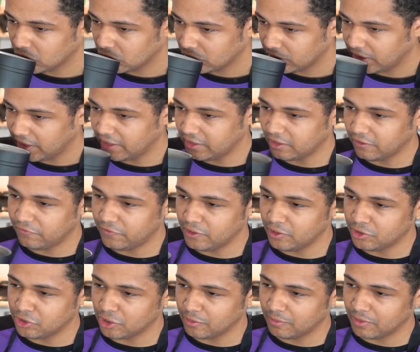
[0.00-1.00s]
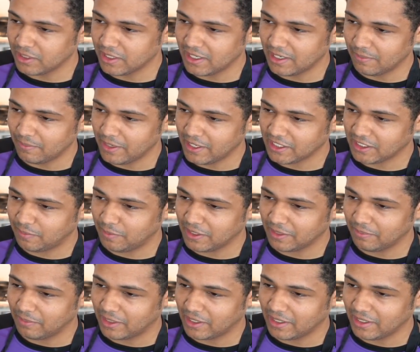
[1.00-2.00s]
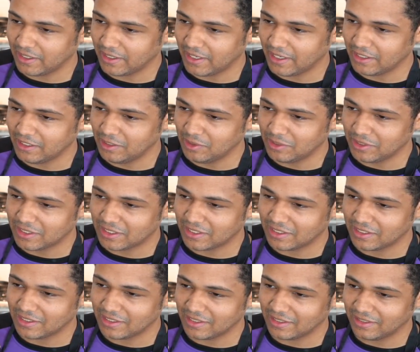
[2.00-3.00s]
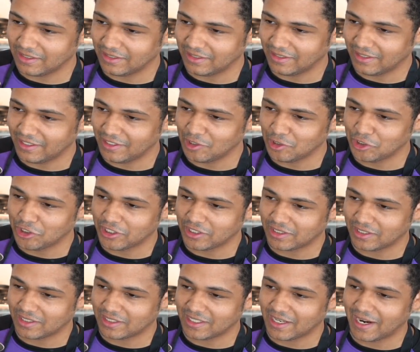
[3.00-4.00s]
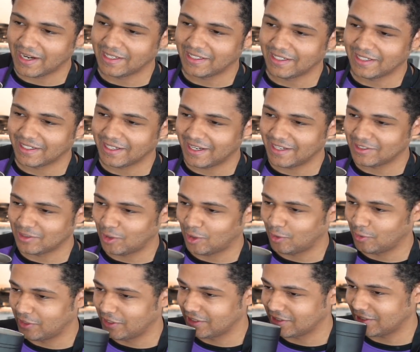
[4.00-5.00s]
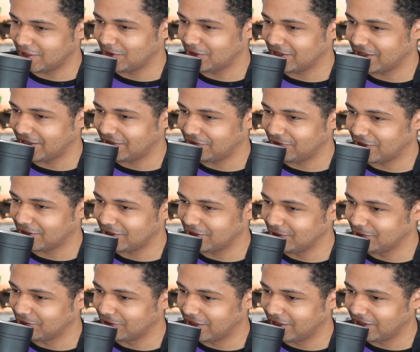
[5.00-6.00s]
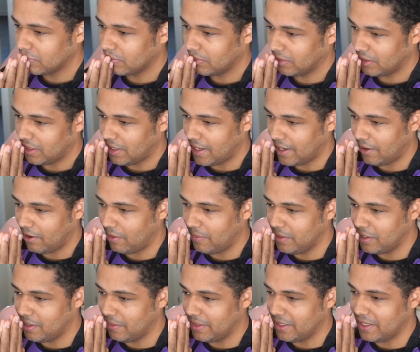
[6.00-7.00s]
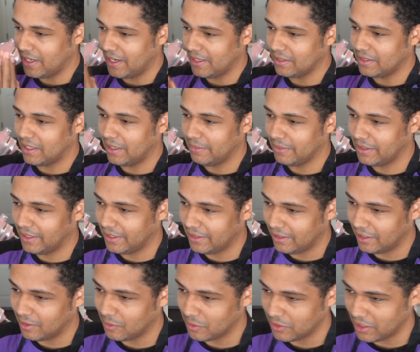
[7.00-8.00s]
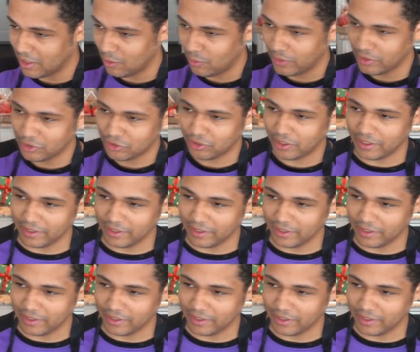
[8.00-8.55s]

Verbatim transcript: In the future, Malena makes big money and you just and you're just the sidekick as always. Okay, fuck you, Flay. How do I become a nine-time gladiator without win trading?